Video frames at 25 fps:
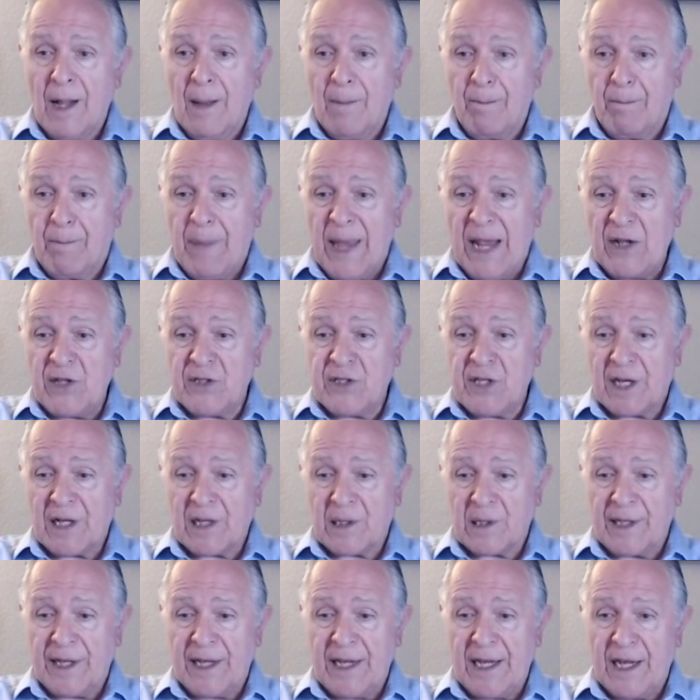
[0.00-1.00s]

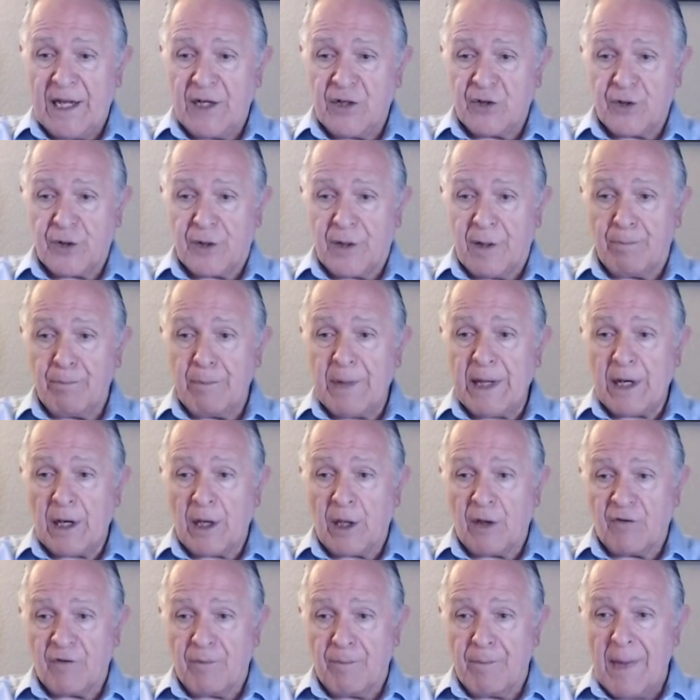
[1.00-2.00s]
basically into the middle
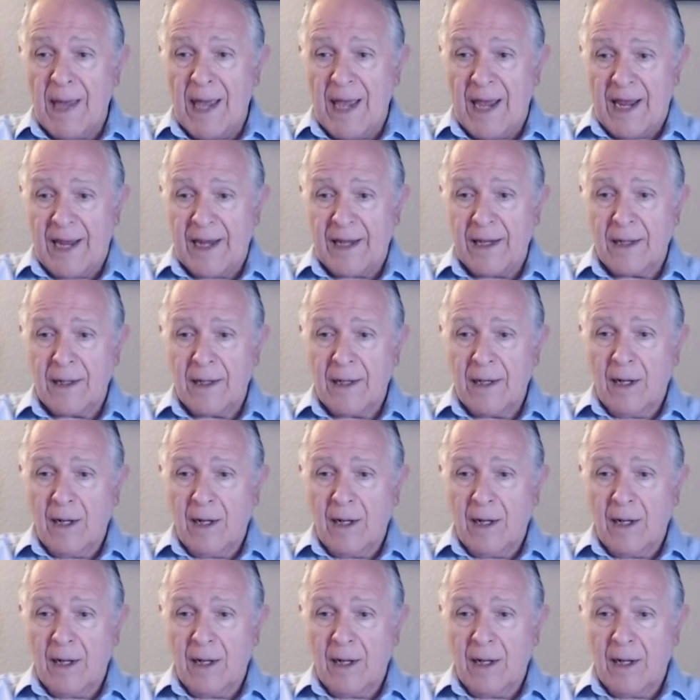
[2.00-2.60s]
of May,